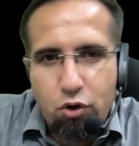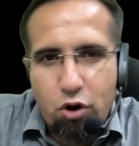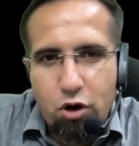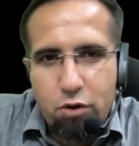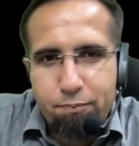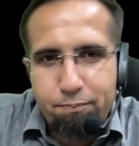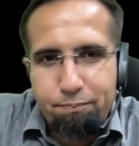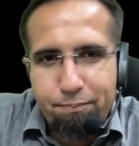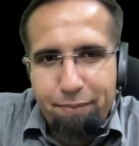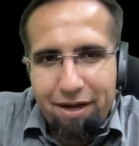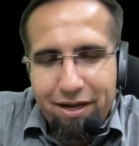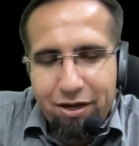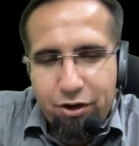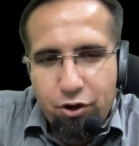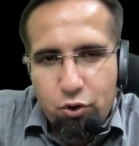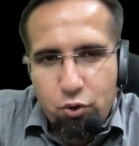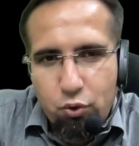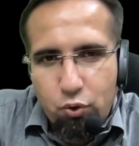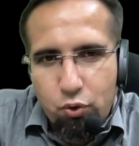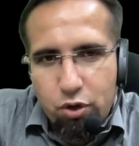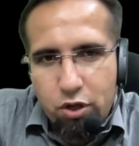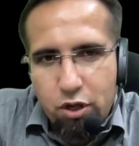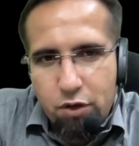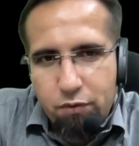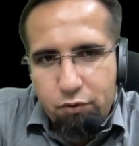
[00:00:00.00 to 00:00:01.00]
on
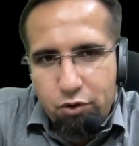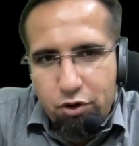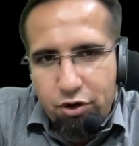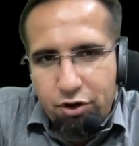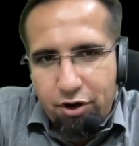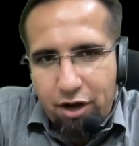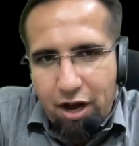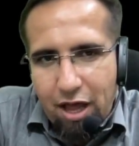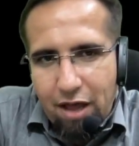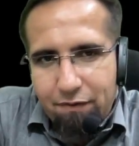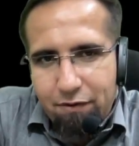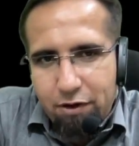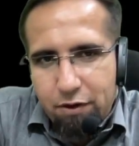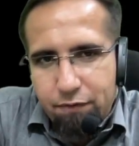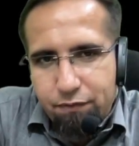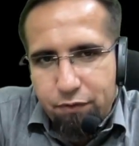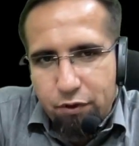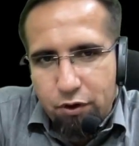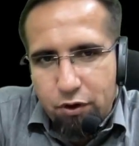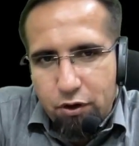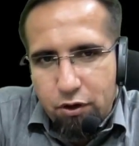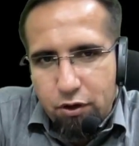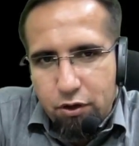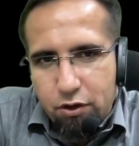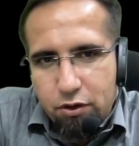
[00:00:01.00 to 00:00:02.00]
metro he would travel
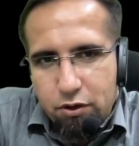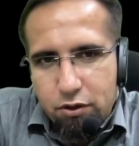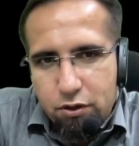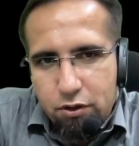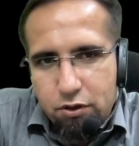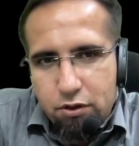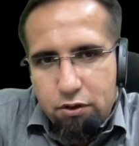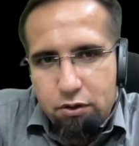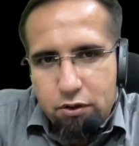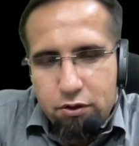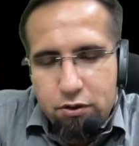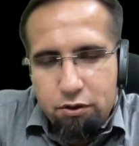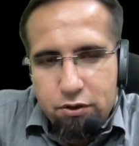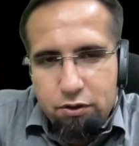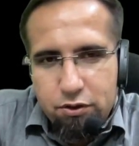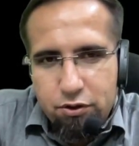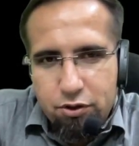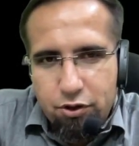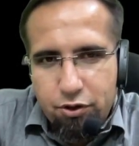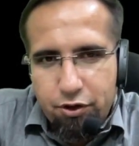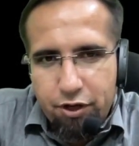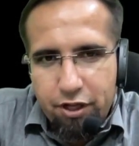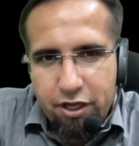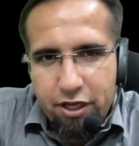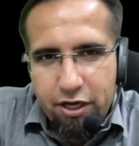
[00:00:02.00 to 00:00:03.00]
for
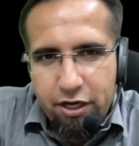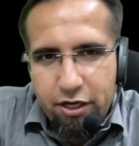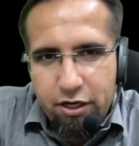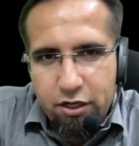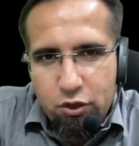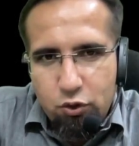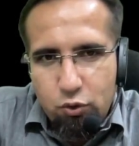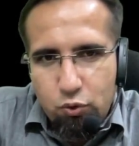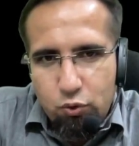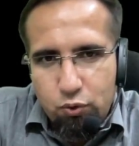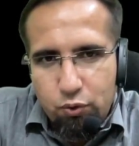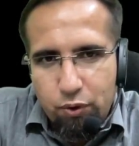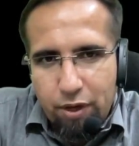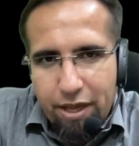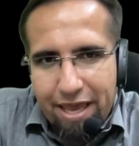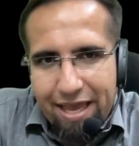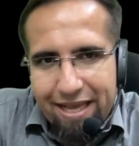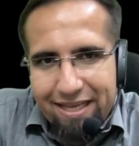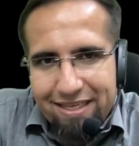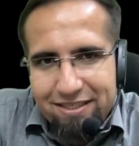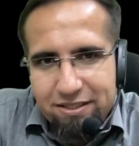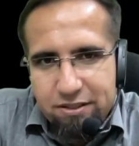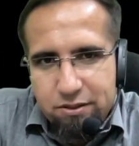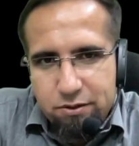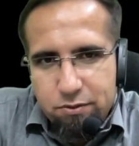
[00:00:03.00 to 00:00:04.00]
30 into
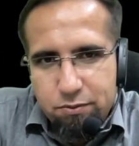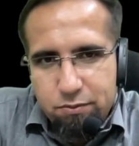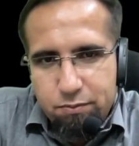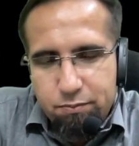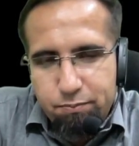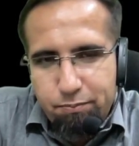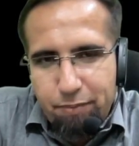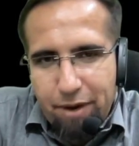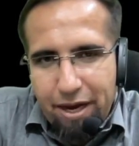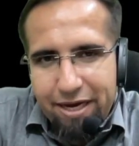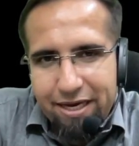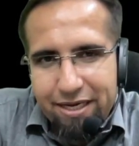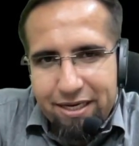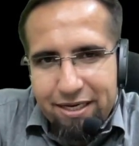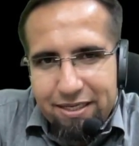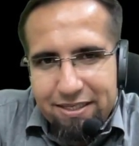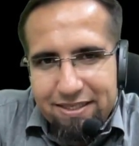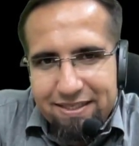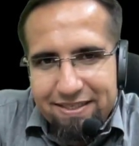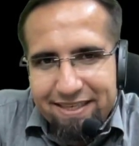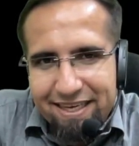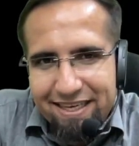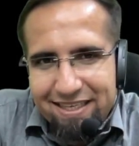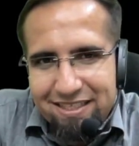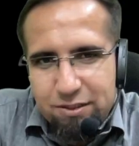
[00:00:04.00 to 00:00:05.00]
x minus
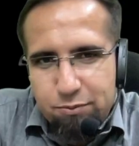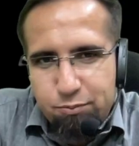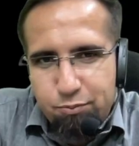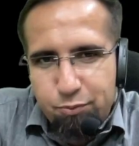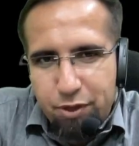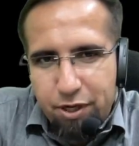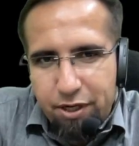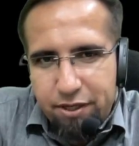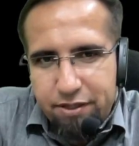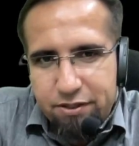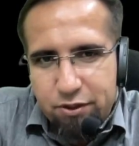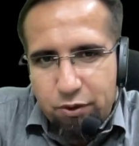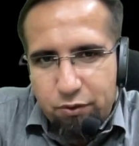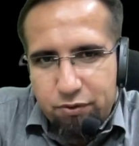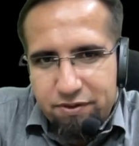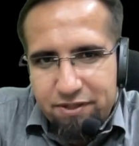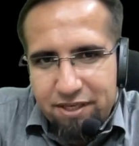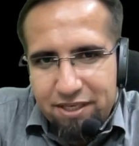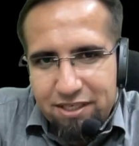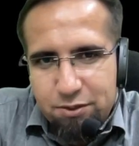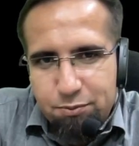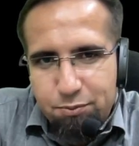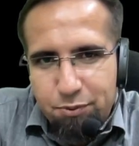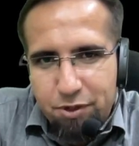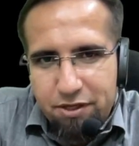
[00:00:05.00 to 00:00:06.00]
6 minutes. Now
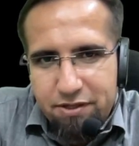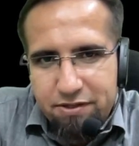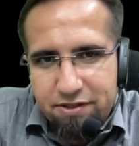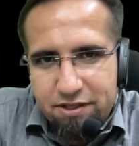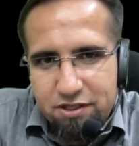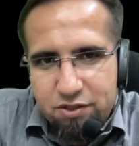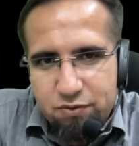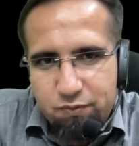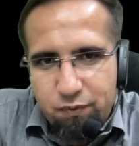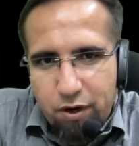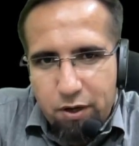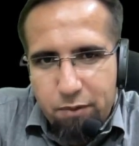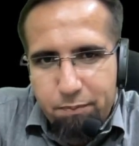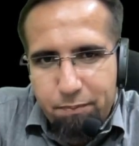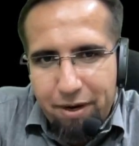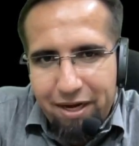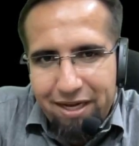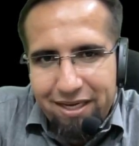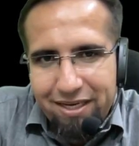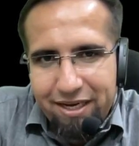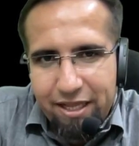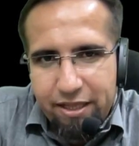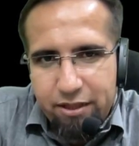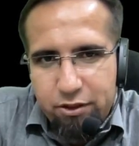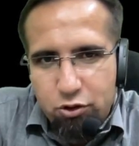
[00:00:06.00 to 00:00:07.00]
6 minutes is 1 by
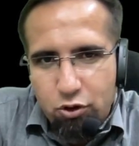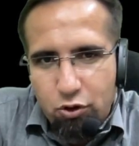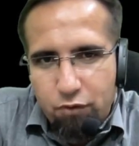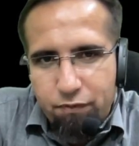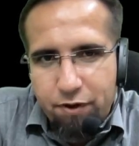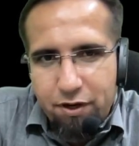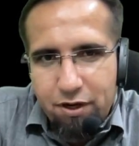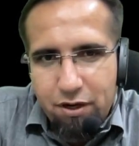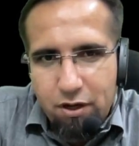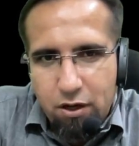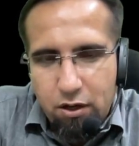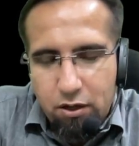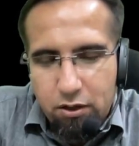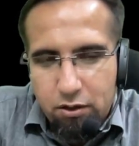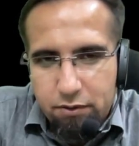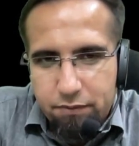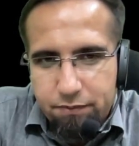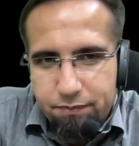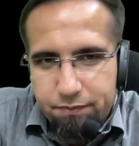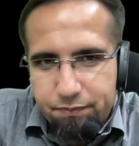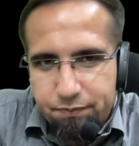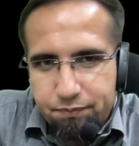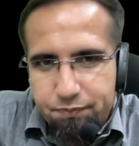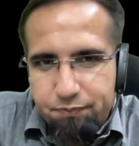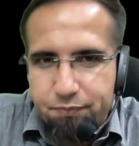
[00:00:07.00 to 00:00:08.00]
10th of an hour.
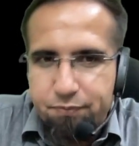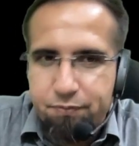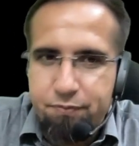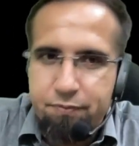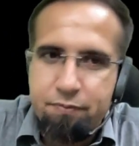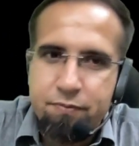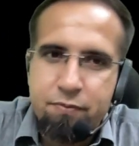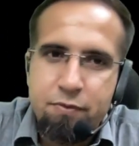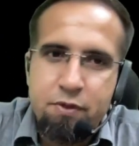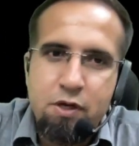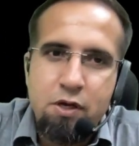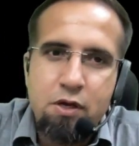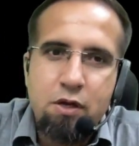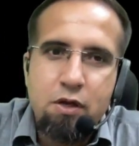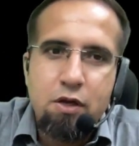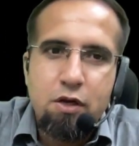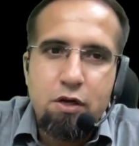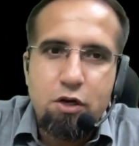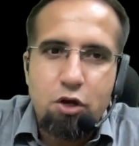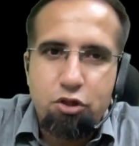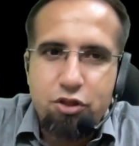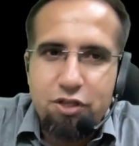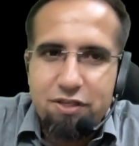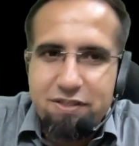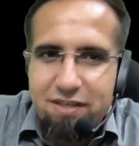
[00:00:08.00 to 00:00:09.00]

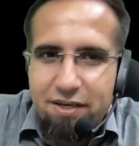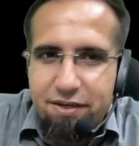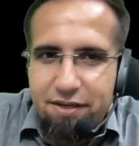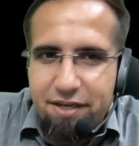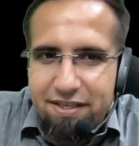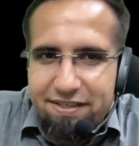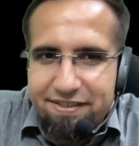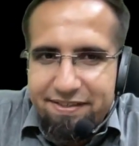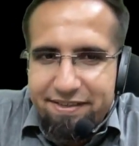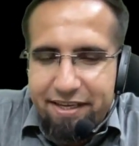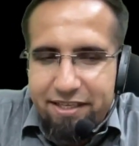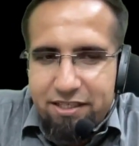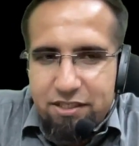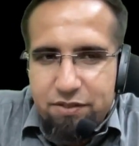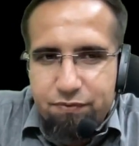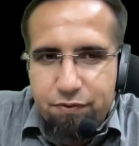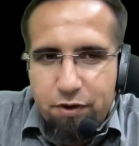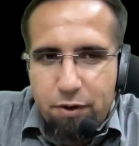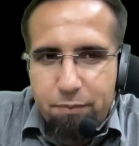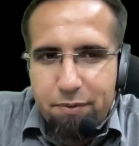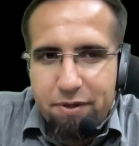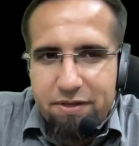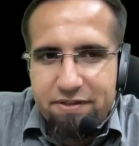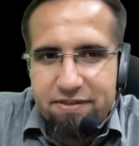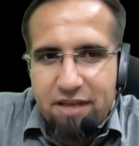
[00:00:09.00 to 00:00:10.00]
Now this is the distance
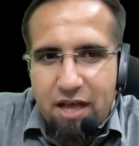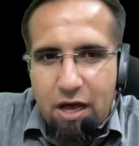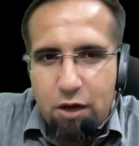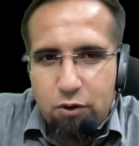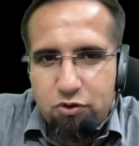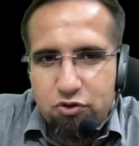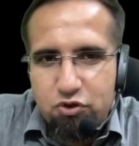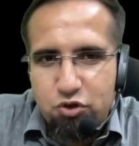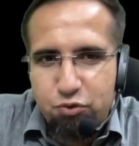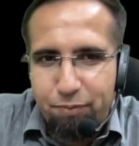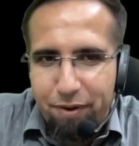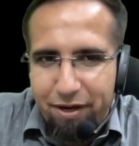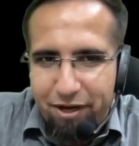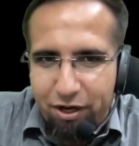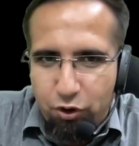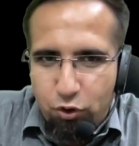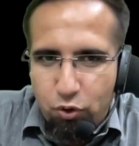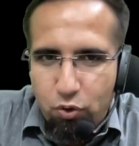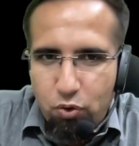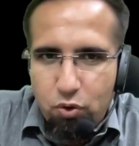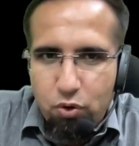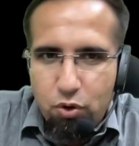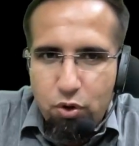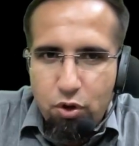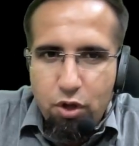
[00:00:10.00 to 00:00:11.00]
from his house to
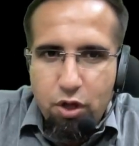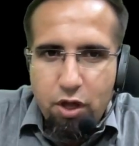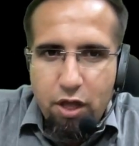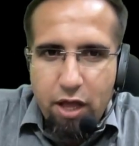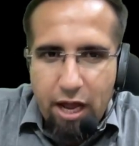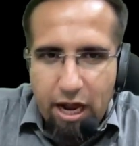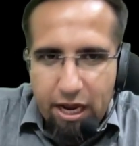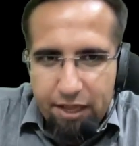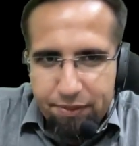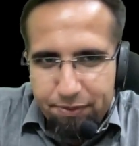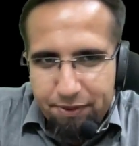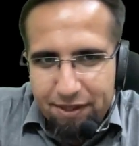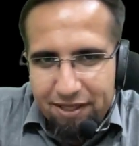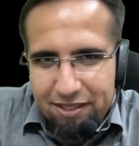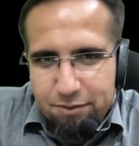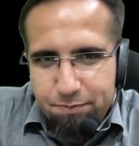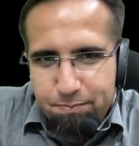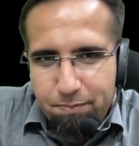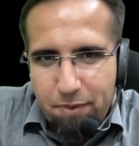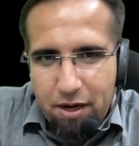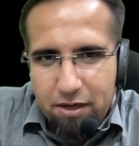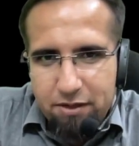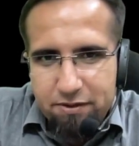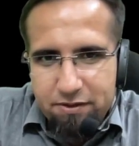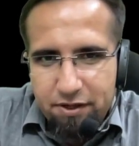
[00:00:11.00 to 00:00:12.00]
metro, and this
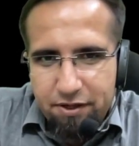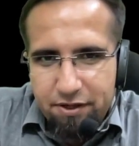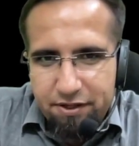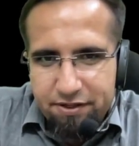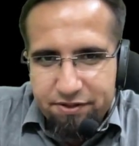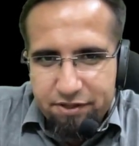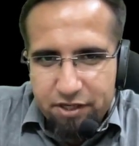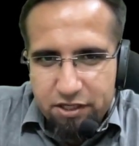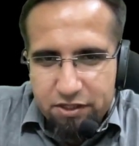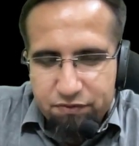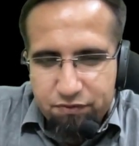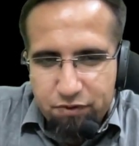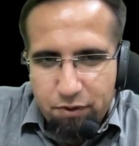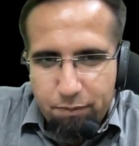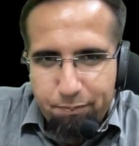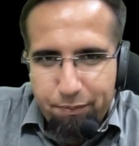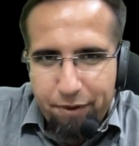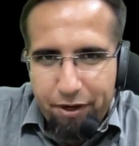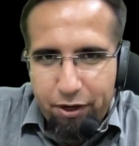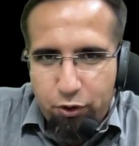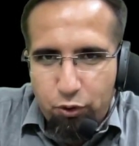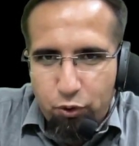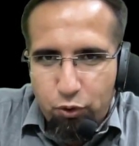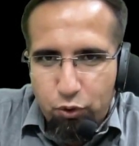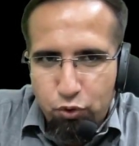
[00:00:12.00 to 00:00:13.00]
part is the distance from
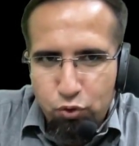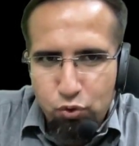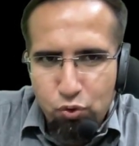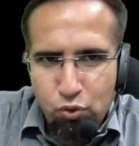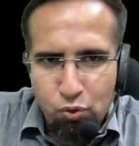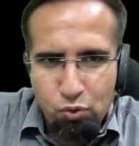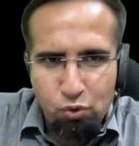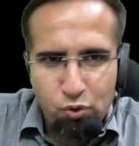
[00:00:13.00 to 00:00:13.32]
metro to